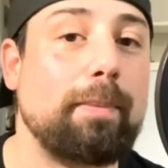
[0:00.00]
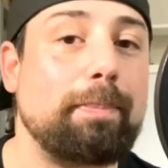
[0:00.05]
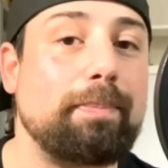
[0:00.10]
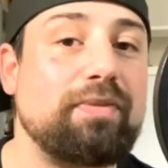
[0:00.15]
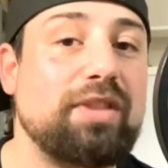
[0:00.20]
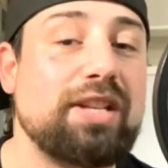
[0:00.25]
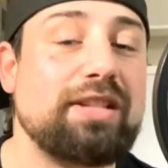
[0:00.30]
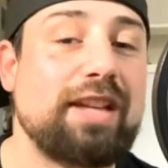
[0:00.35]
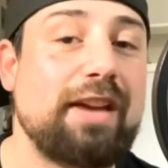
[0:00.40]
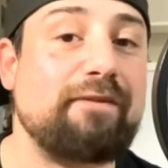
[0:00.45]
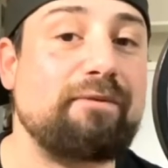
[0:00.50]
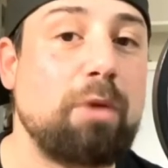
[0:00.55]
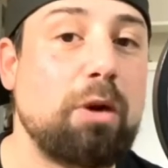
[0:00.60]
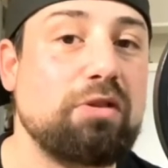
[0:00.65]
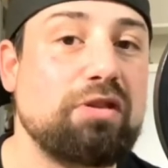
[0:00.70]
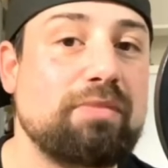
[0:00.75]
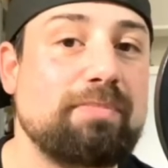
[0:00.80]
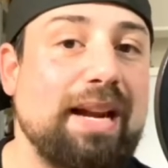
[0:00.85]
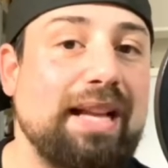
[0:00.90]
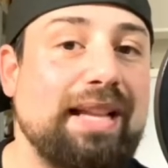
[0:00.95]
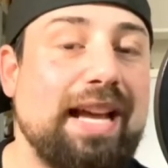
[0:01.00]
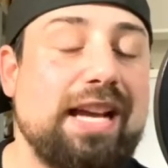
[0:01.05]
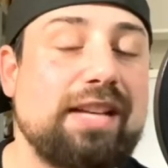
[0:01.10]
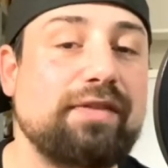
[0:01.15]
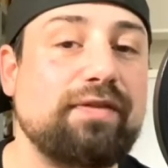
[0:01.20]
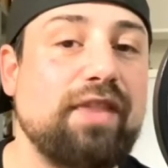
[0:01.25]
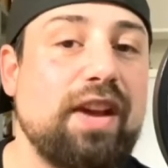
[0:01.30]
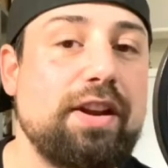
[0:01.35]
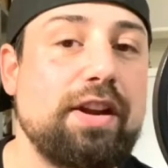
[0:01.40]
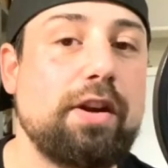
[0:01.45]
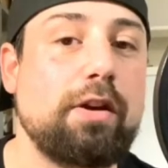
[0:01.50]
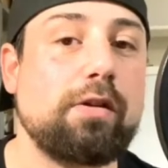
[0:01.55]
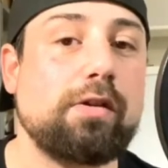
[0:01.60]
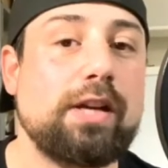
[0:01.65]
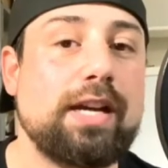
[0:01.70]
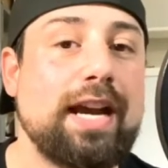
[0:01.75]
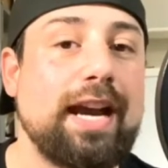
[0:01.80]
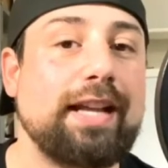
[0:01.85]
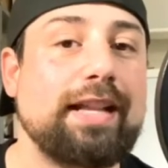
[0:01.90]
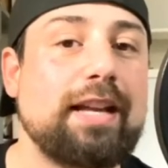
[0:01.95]
since I posted my last video,
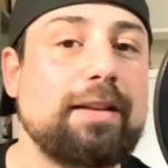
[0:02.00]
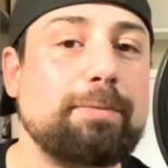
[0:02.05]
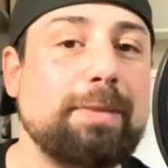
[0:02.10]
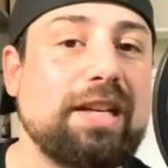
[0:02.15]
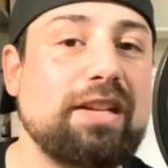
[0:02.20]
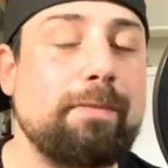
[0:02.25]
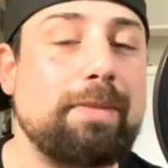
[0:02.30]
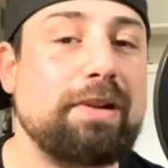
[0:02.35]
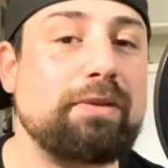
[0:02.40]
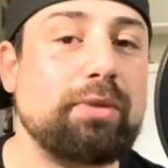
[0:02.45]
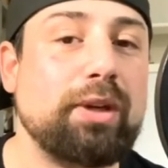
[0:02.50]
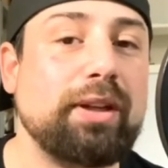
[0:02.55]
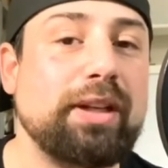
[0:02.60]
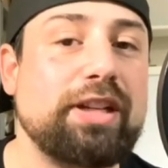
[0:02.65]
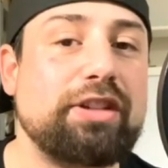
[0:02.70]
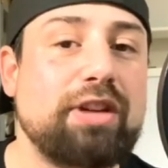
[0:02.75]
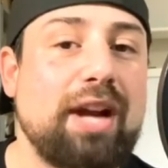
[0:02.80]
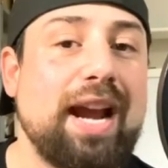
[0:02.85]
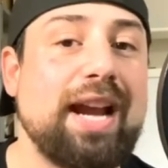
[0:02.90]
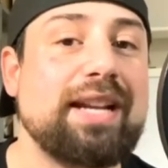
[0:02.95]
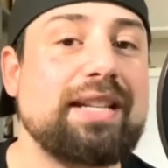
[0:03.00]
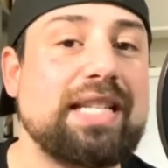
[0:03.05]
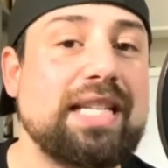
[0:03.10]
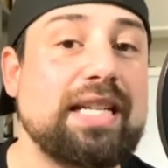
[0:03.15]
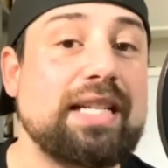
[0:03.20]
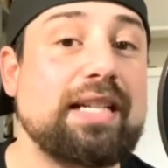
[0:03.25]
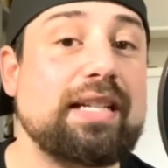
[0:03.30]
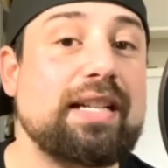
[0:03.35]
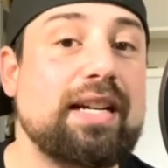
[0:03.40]
and that's because I'm really trying to